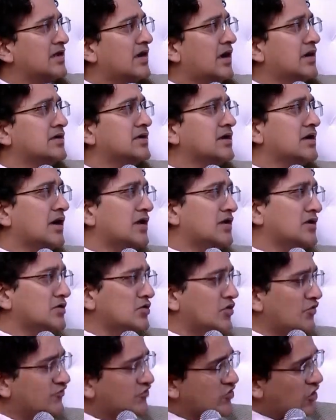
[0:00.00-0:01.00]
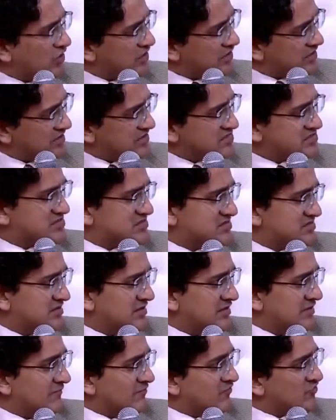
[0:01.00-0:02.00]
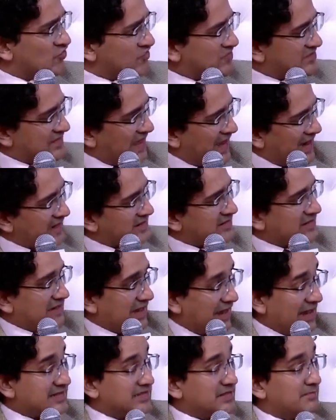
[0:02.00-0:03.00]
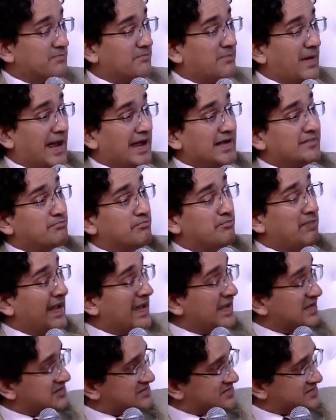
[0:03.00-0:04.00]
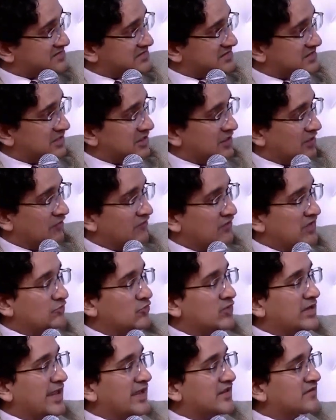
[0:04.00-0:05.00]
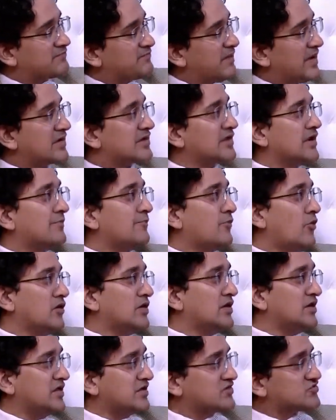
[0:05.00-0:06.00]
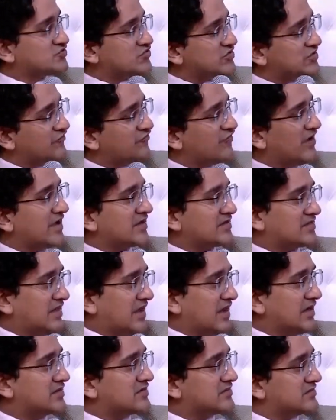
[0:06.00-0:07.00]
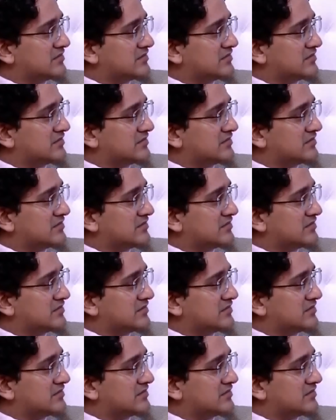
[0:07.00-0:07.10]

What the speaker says: undercurrent of tolerance. So that, at best, we would expect our politics to reflect that.